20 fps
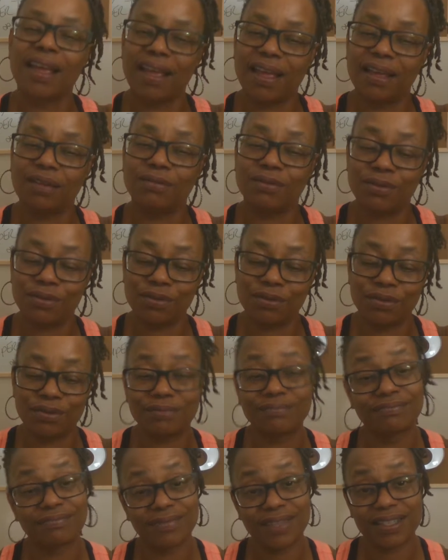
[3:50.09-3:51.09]
How cool.
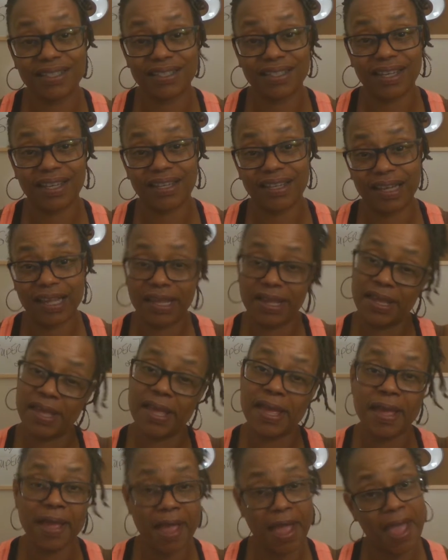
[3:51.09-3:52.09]
He said,
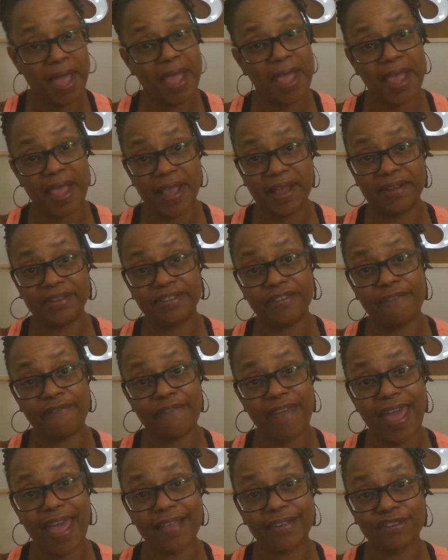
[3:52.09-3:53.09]
here's the
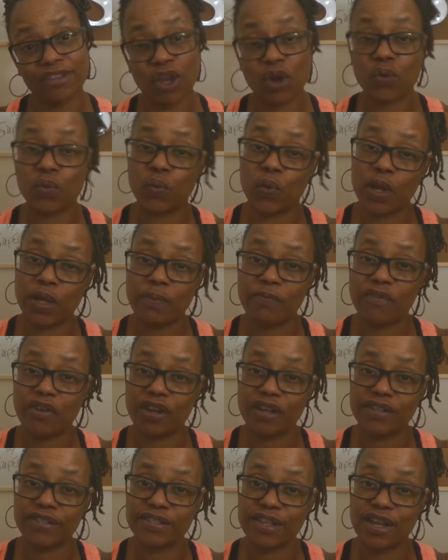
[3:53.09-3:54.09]
facts, read them for
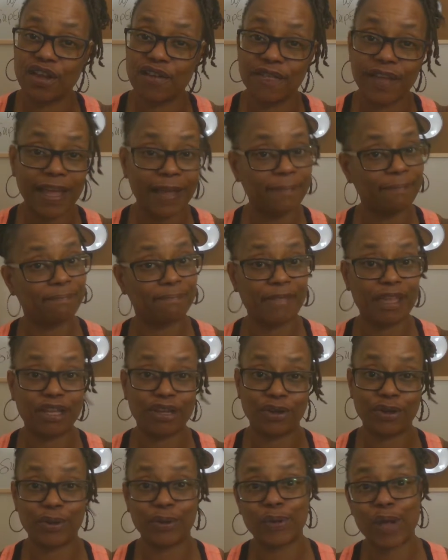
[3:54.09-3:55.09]
yourself, make
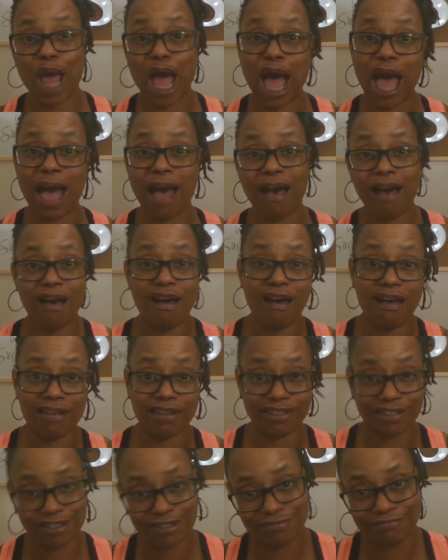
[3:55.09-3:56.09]
your own
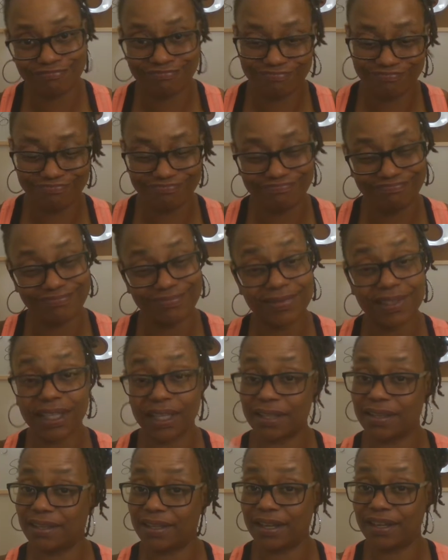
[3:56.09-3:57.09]
ahas.
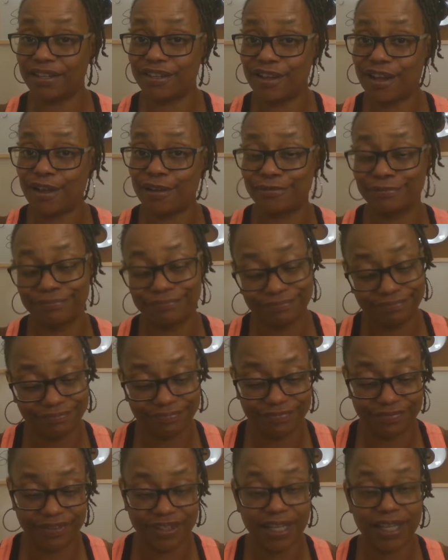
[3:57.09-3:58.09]
There you go.
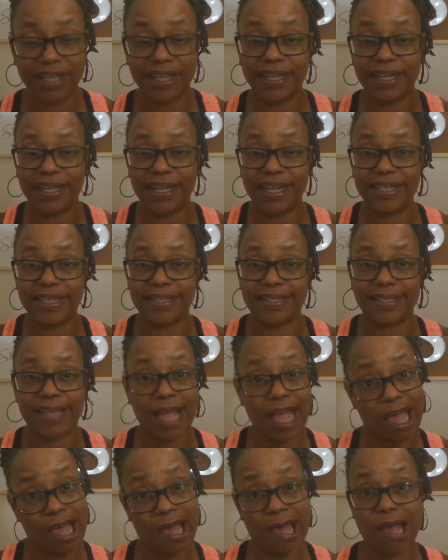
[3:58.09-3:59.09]
Let's
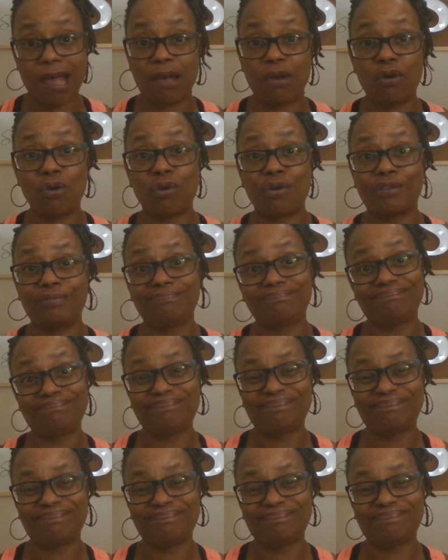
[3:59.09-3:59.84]
aha on.